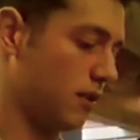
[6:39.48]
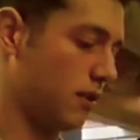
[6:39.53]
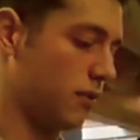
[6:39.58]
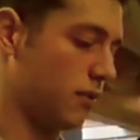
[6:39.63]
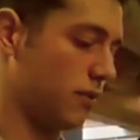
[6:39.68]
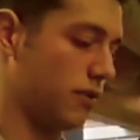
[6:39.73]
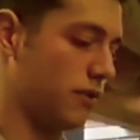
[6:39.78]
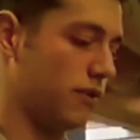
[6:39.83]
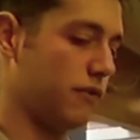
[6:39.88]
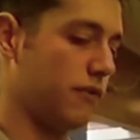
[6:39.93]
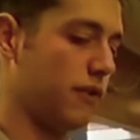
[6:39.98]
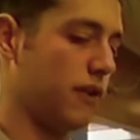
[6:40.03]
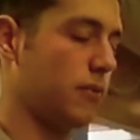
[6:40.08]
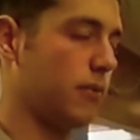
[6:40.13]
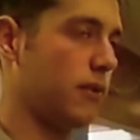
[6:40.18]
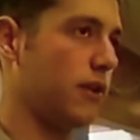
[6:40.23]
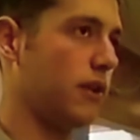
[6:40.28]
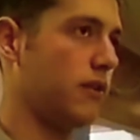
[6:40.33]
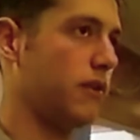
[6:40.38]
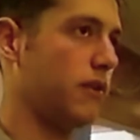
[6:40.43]
and opts to
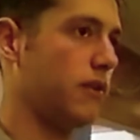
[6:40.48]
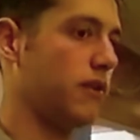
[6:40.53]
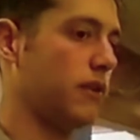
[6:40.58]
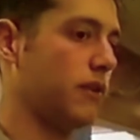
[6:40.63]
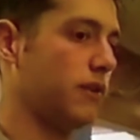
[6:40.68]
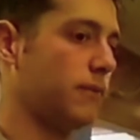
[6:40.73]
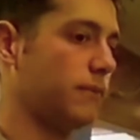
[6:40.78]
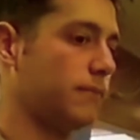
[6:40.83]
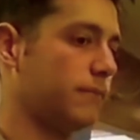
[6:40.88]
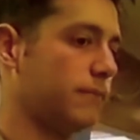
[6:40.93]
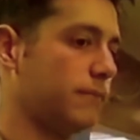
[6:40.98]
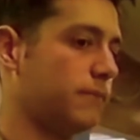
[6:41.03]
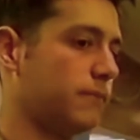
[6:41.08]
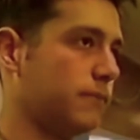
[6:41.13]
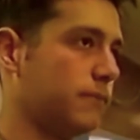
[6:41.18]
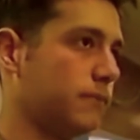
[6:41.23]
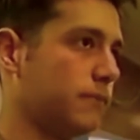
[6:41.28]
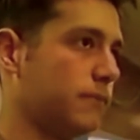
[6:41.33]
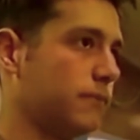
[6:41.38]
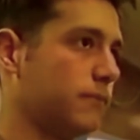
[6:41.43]
leave the house for good in
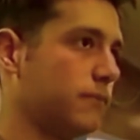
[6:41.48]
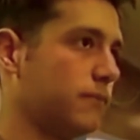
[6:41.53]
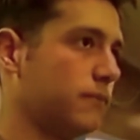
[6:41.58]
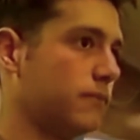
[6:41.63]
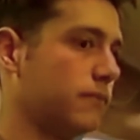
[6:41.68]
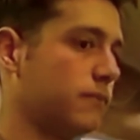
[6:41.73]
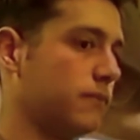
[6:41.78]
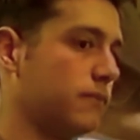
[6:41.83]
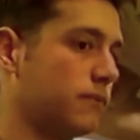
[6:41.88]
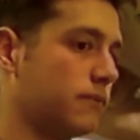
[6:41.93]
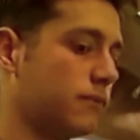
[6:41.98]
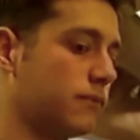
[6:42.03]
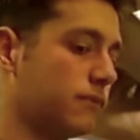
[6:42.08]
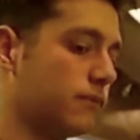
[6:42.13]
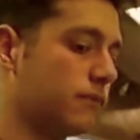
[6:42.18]
episode 16.